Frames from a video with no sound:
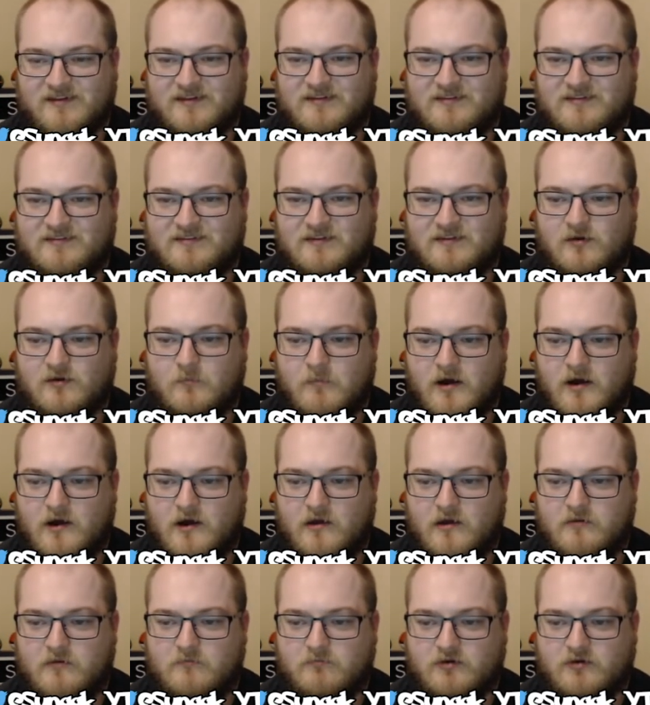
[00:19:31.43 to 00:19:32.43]
so
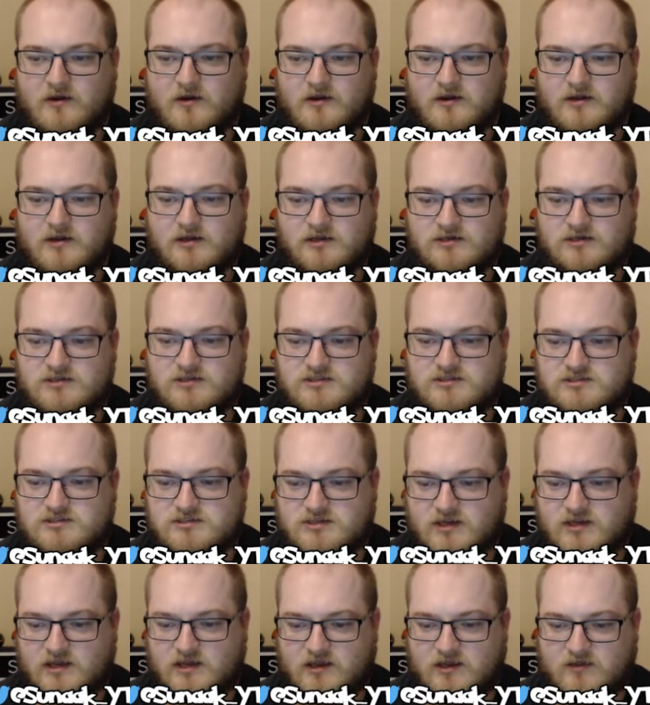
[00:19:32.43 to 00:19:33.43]
Bond Bridge,
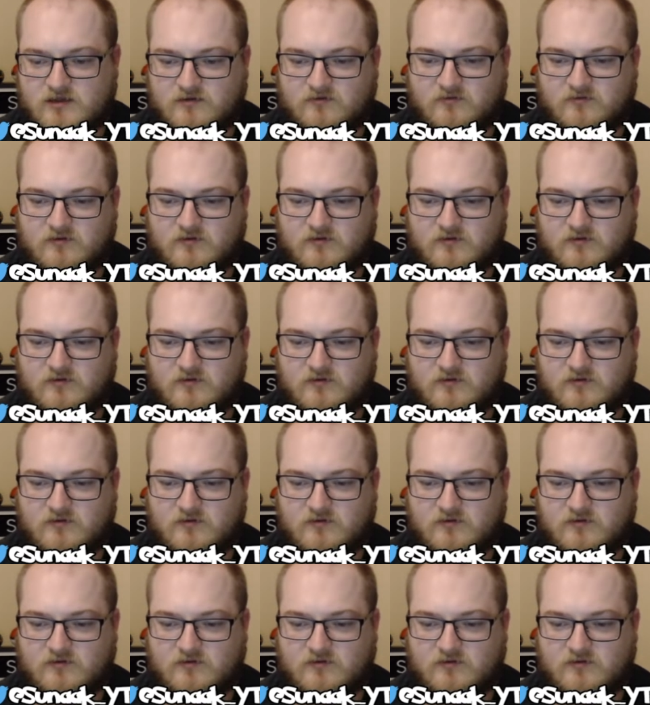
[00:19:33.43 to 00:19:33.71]
and there's